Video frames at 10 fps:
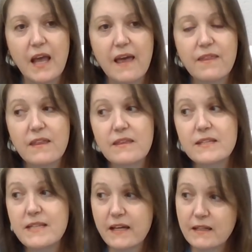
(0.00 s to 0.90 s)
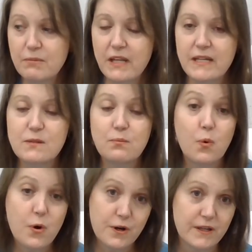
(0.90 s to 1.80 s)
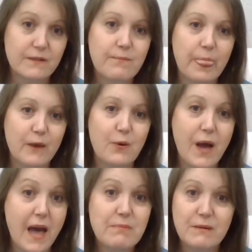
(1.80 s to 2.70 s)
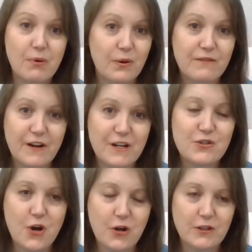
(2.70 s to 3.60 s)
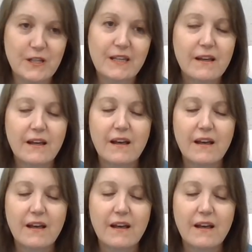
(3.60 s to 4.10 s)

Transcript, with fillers: And then the second place, Warren, who had been polling very strongly,